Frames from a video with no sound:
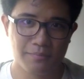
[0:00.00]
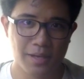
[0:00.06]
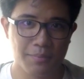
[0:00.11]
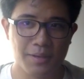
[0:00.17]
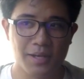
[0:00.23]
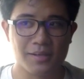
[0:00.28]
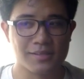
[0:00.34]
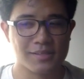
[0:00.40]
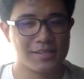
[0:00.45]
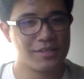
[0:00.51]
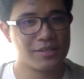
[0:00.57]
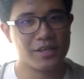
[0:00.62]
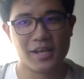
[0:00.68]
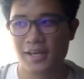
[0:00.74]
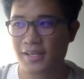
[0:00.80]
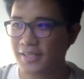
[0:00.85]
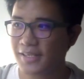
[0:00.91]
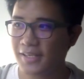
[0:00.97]
maybe I'll see you
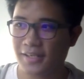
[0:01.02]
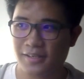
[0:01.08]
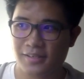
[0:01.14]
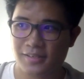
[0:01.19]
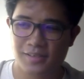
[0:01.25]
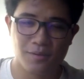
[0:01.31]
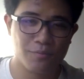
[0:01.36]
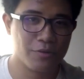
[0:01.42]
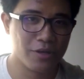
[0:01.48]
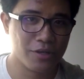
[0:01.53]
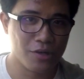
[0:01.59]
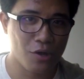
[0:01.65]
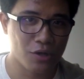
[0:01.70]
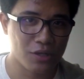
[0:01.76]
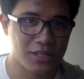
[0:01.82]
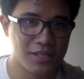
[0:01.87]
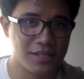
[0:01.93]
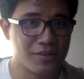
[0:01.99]
guys here somewhere in
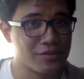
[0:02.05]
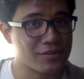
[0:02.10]
Auckland